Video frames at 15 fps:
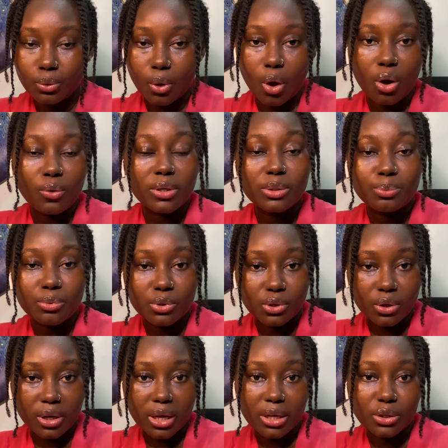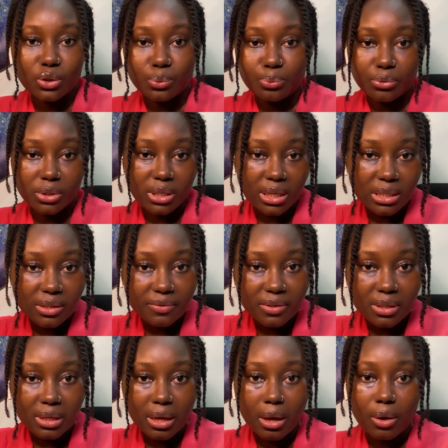Always put your hair into protective
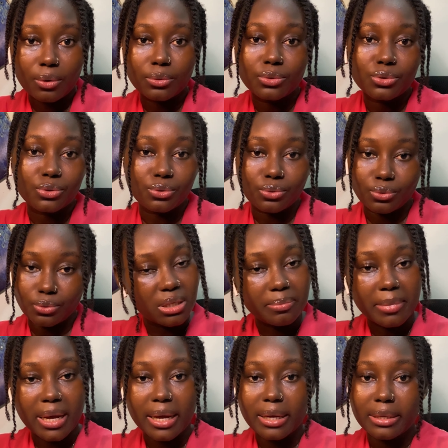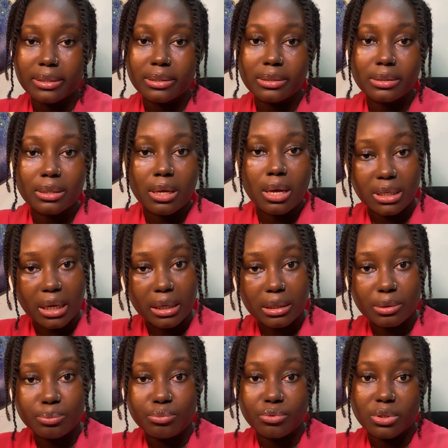style to minimize the
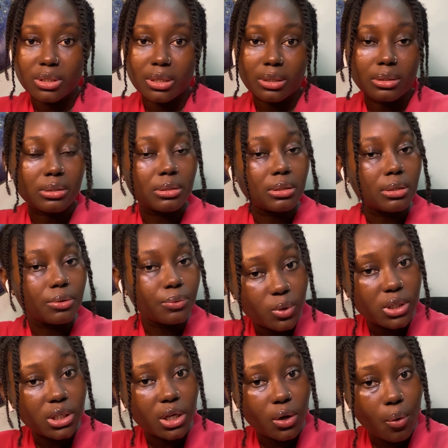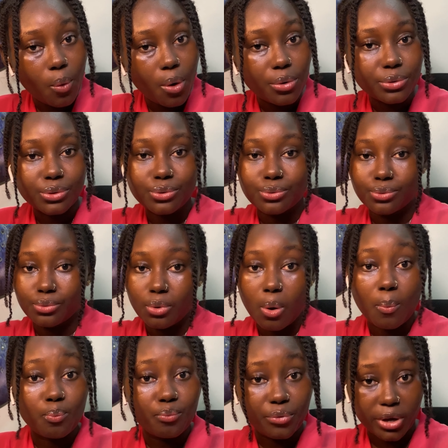tangling process, which equals to
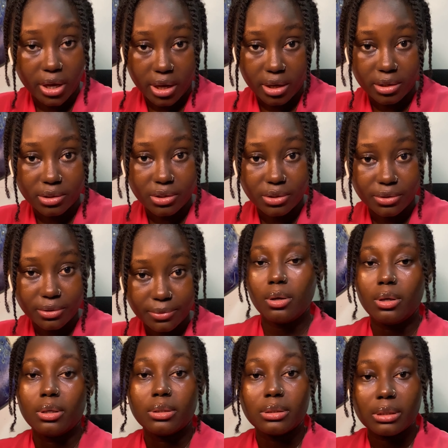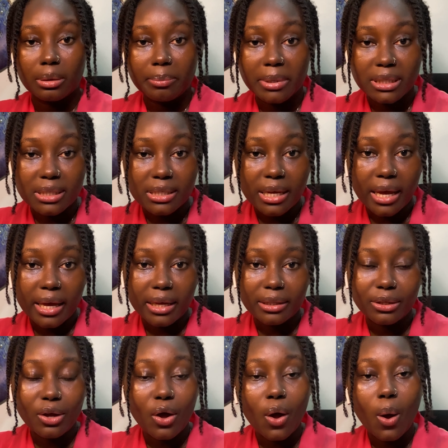breakage. Number
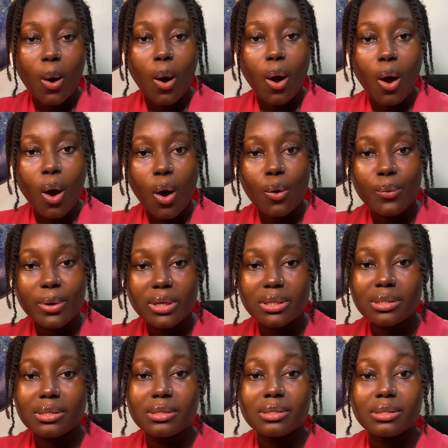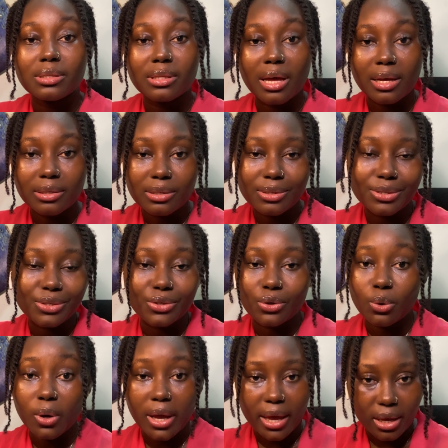10, always dust
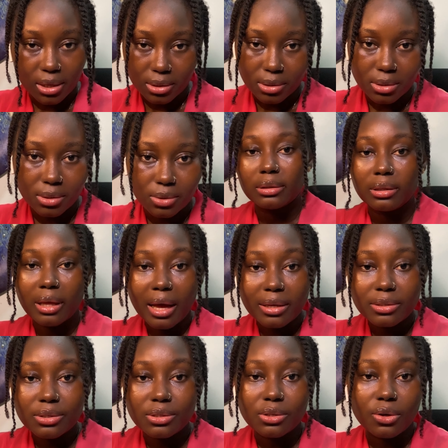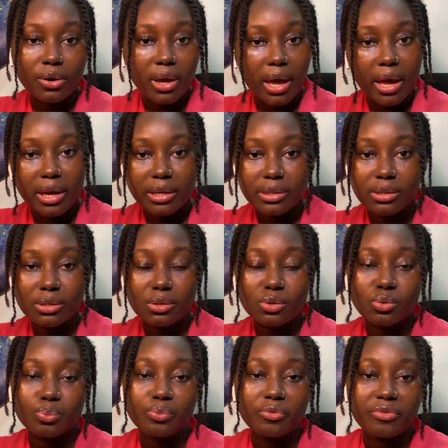your ends. Dust your ends
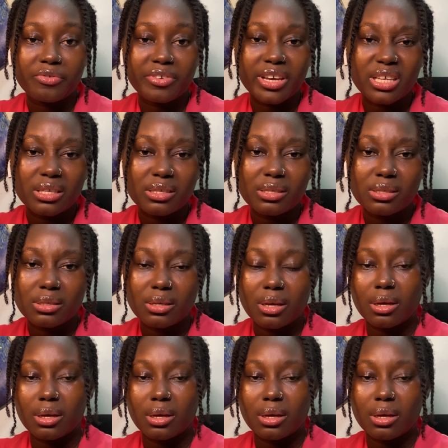to prevent